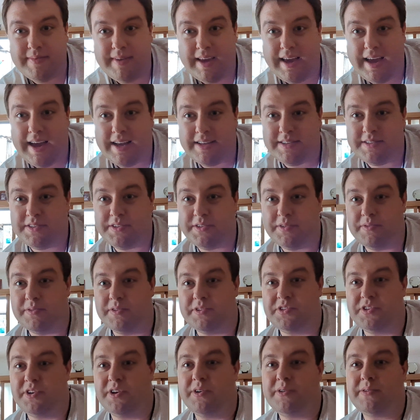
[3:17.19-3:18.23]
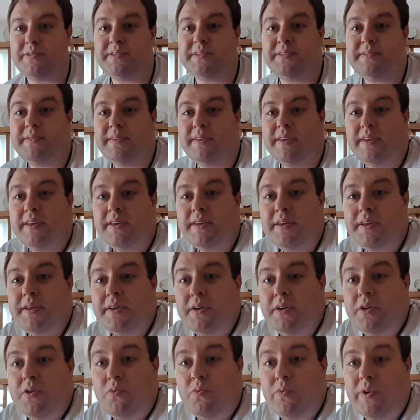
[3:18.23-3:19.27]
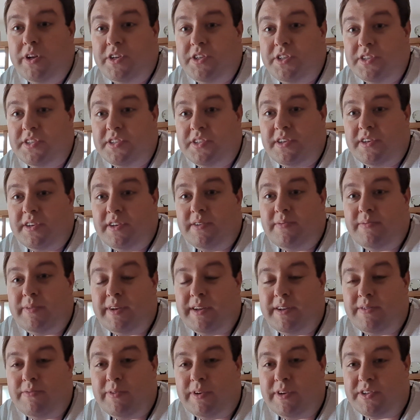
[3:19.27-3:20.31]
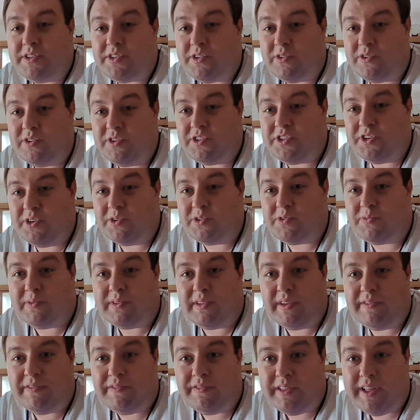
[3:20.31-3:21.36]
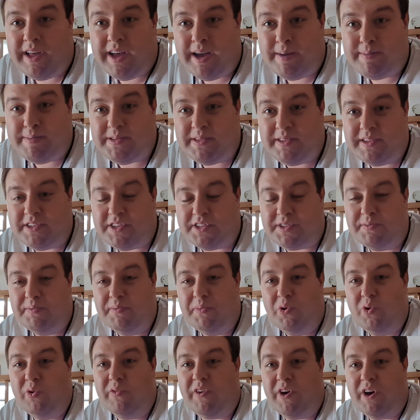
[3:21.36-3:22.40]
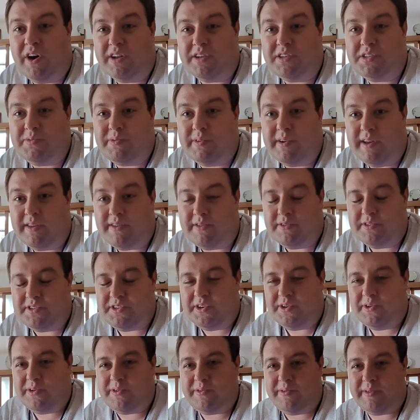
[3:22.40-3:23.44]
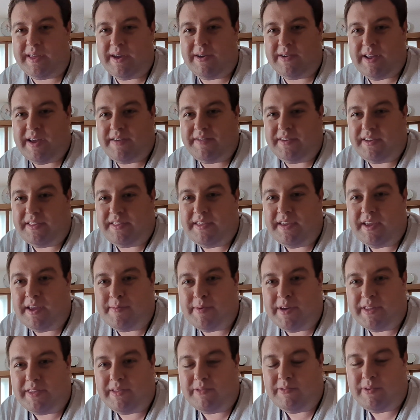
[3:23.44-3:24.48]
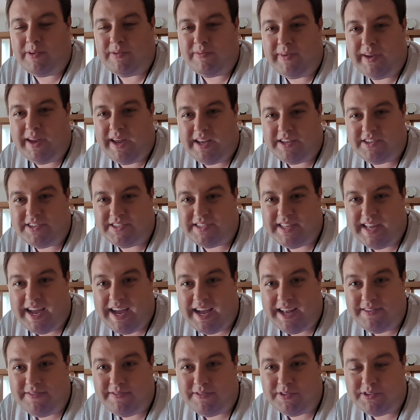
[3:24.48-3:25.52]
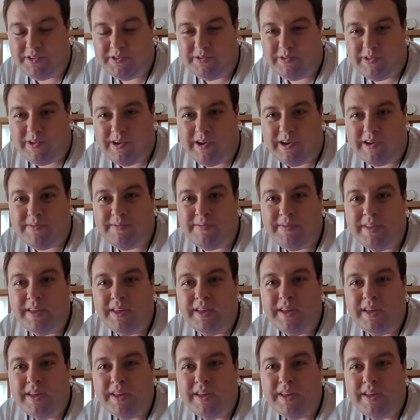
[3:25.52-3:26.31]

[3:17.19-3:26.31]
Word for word: as do the jokes which is good when, when certain jokes really flop, so they just move on to another joke without having to think about the one we had just had for too long.